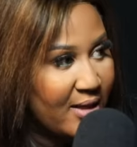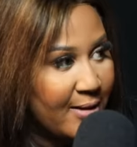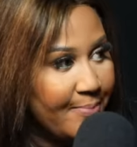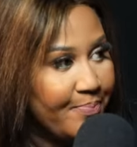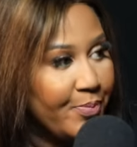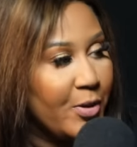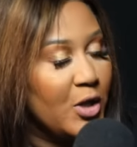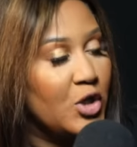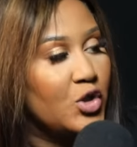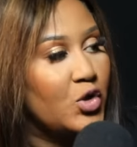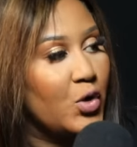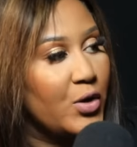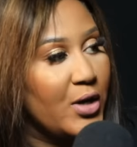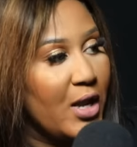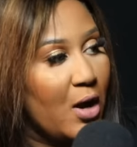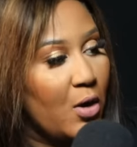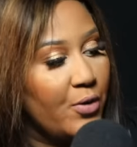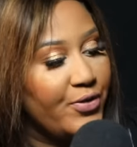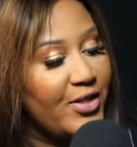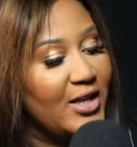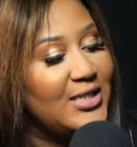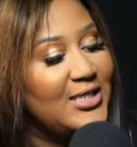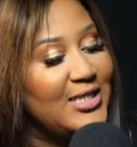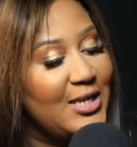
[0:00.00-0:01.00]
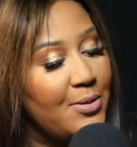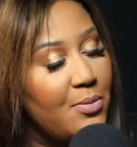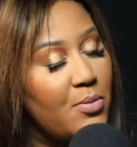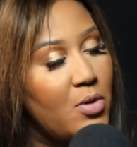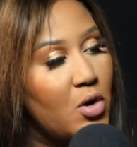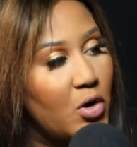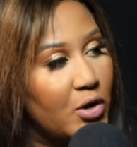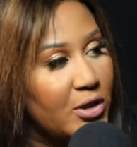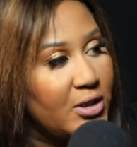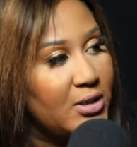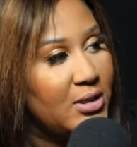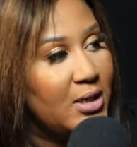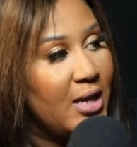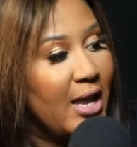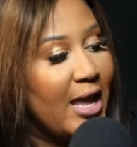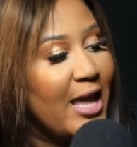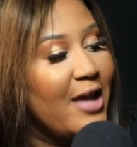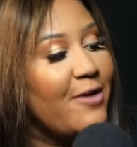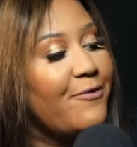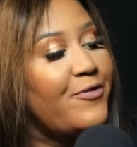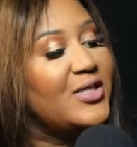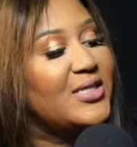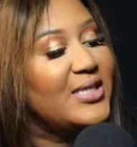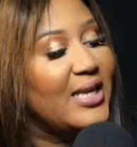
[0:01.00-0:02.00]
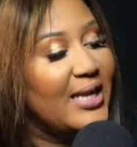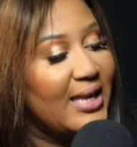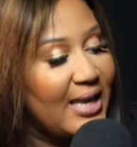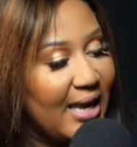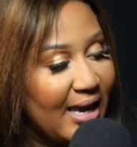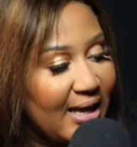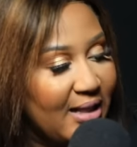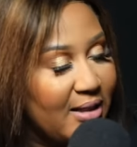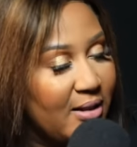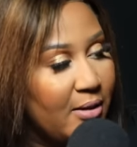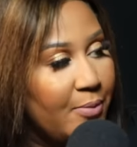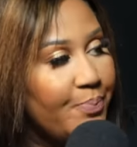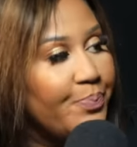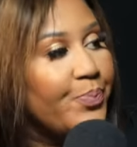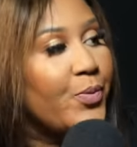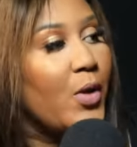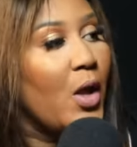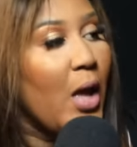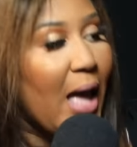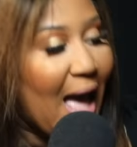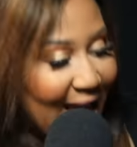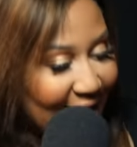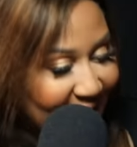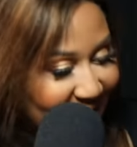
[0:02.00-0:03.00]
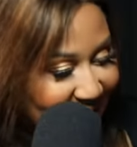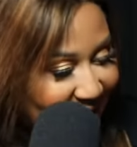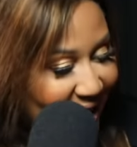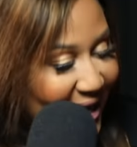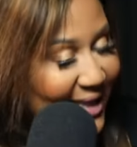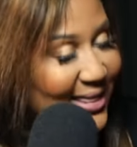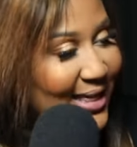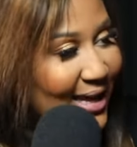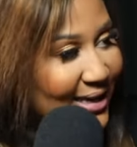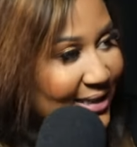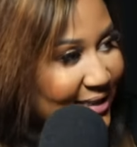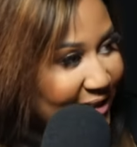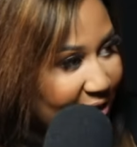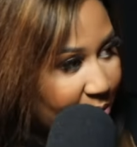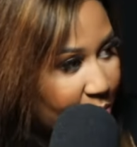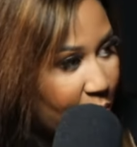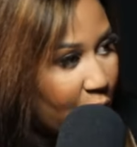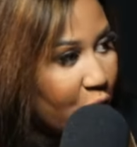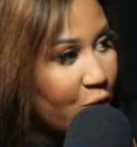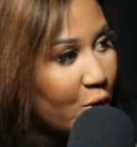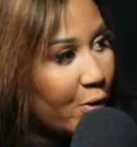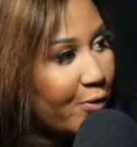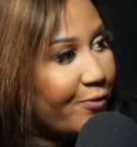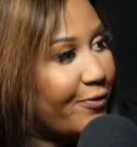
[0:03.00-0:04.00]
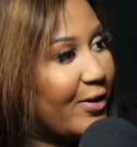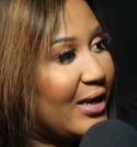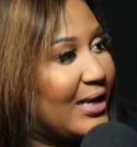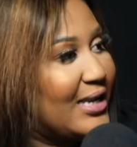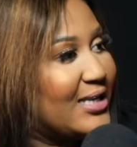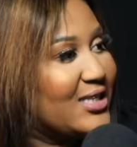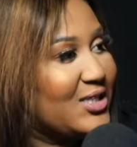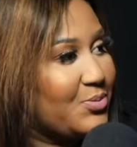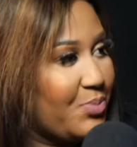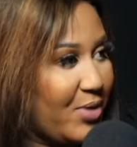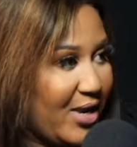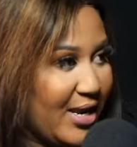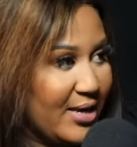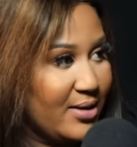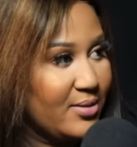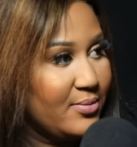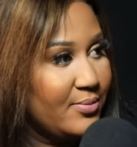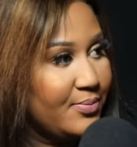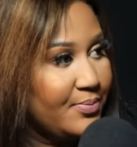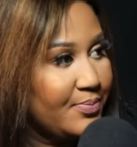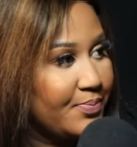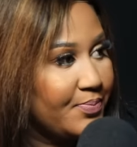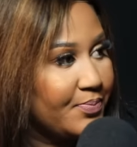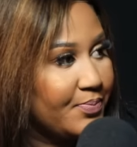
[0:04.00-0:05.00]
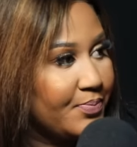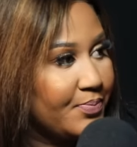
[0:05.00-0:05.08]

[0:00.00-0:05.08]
birth. So now, the demon, if it's a girl, I take that demon of a lesbian.